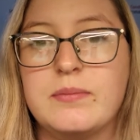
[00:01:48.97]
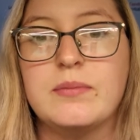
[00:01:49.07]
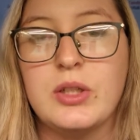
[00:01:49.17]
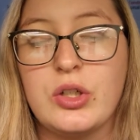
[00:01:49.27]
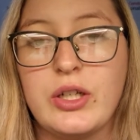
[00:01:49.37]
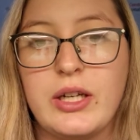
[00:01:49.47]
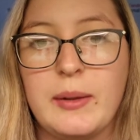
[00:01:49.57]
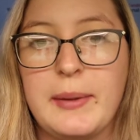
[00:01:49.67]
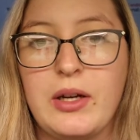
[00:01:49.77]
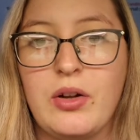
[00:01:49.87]
learning
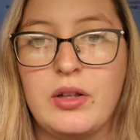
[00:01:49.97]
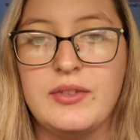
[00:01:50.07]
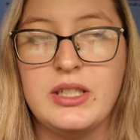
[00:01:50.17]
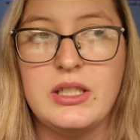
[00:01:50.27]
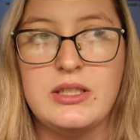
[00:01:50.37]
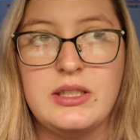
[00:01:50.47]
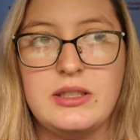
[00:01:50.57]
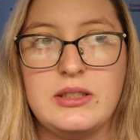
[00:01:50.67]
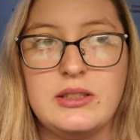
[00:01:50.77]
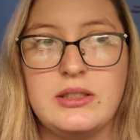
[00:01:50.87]
about all of the
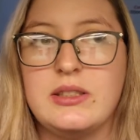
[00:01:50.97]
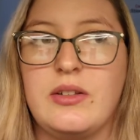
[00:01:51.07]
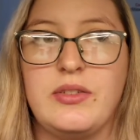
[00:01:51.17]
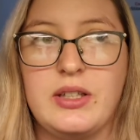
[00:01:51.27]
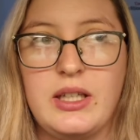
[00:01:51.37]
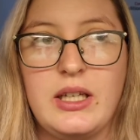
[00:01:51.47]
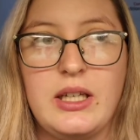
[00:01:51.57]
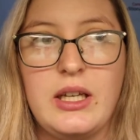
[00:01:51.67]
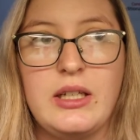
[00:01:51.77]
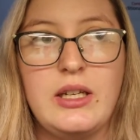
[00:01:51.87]
diseases and stuff that they can
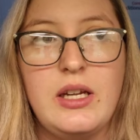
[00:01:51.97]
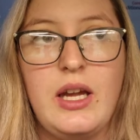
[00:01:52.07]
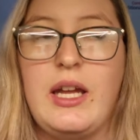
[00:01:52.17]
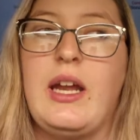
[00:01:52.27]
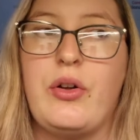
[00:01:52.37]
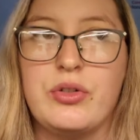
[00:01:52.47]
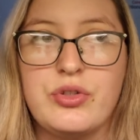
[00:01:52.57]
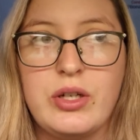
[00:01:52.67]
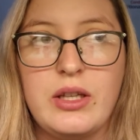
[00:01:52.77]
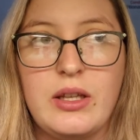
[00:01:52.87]
get and how to
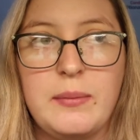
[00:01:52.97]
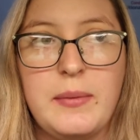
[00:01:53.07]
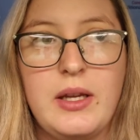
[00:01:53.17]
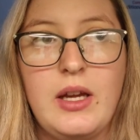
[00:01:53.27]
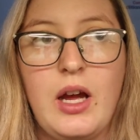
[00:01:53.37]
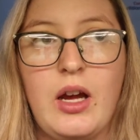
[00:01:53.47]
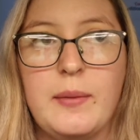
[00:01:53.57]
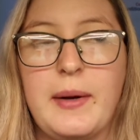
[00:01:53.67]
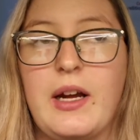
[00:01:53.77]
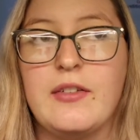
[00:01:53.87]
treat them.
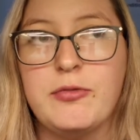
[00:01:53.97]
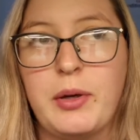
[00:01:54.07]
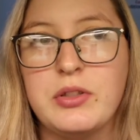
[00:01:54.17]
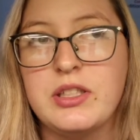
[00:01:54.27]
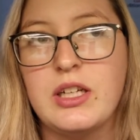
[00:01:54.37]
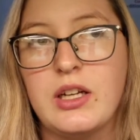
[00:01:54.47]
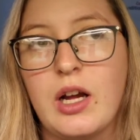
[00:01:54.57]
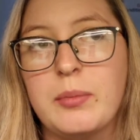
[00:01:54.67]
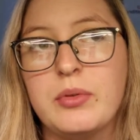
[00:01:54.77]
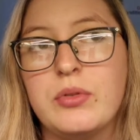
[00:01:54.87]
I've posted in a
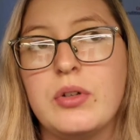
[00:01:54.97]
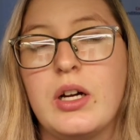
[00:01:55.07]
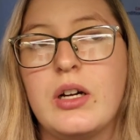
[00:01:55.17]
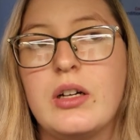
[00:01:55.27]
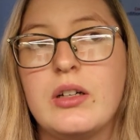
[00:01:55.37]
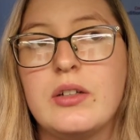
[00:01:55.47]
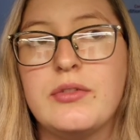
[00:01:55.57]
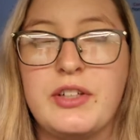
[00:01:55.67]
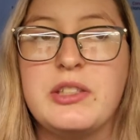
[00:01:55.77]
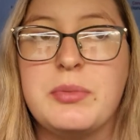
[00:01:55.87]
couple
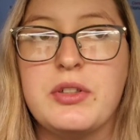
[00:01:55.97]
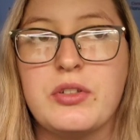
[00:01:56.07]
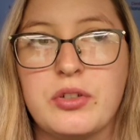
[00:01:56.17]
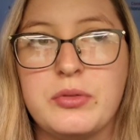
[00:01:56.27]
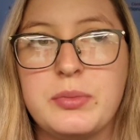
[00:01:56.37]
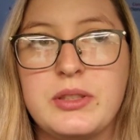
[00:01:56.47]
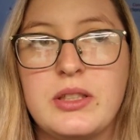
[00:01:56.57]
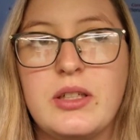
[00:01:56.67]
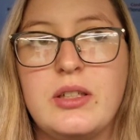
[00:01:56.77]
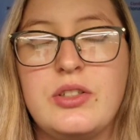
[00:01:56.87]
Facebook groups
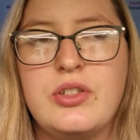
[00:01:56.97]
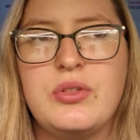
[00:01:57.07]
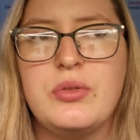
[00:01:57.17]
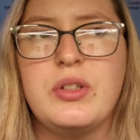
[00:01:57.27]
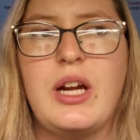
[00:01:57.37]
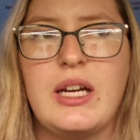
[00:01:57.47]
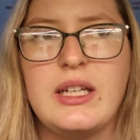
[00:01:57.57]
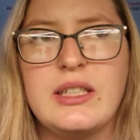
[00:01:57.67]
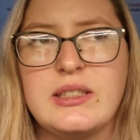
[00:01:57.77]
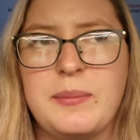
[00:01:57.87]
to kind of
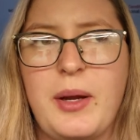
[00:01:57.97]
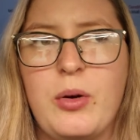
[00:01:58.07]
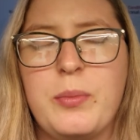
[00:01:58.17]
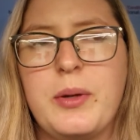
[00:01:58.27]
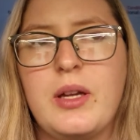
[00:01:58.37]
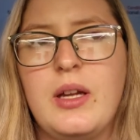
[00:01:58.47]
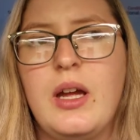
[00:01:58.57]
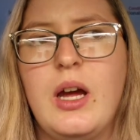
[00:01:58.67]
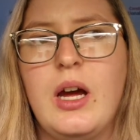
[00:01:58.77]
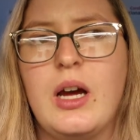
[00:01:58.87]
get some help.
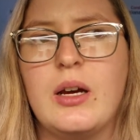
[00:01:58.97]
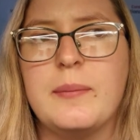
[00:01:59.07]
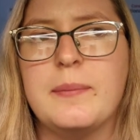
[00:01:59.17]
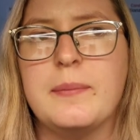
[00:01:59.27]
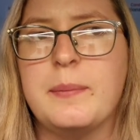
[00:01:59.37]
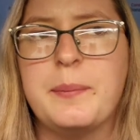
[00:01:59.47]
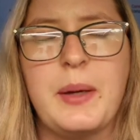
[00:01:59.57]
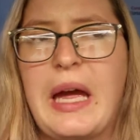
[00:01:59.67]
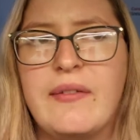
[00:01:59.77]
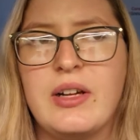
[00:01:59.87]
I
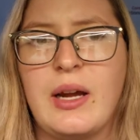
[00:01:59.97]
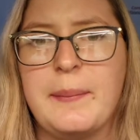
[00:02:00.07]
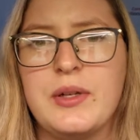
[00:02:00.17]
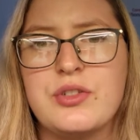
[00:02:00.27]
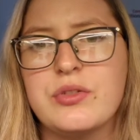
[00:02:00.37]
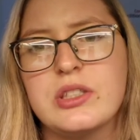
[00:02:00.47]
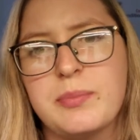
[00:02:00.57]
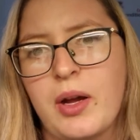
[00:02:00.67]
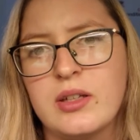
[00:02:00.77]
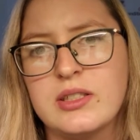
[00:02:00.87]
haven't got much
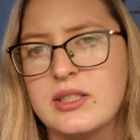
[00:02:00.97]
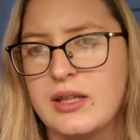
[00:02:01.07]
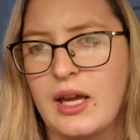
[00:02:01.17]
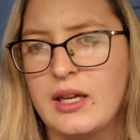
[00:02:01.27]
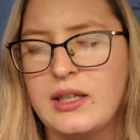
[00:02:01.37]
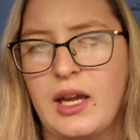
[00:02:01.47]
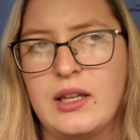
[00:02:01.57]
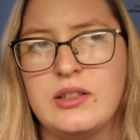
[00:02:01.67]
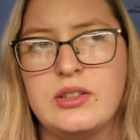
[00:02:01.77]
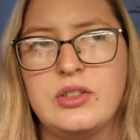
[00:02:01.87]
response to that yet,
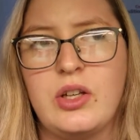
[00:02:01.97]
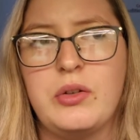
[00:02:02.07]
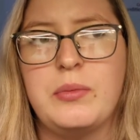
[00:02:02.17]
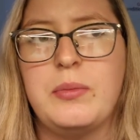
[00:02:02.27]
so